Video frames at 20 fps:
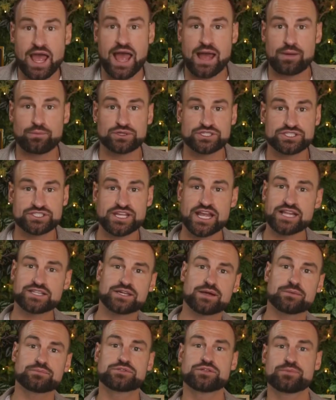and were set
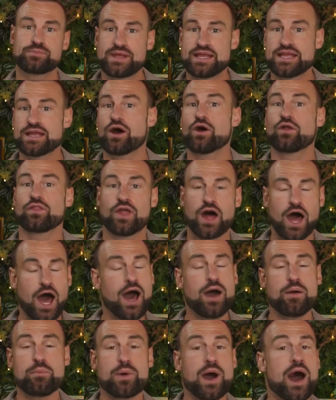up to be on the
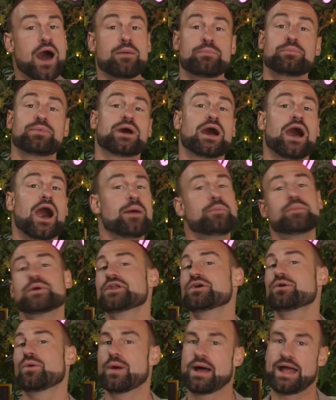up and
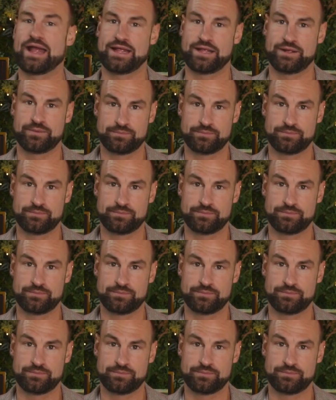away.